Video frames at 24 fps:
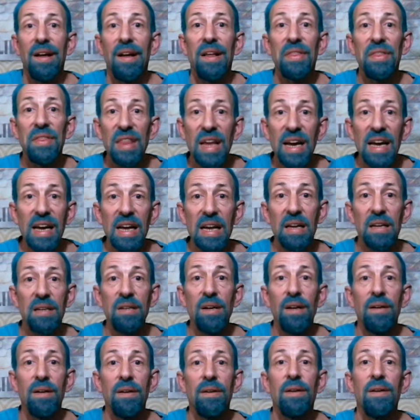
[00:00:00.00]
Then
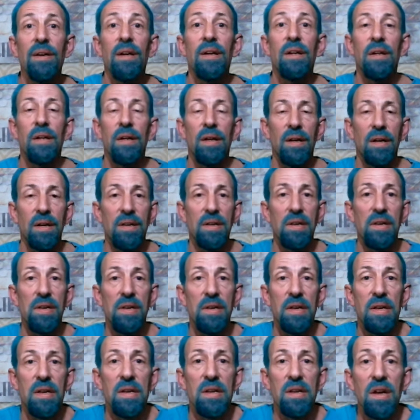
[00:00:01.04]

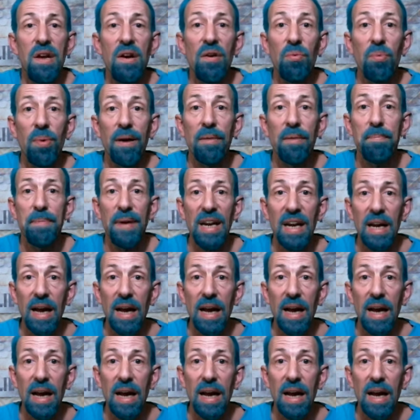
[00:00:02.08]
you will be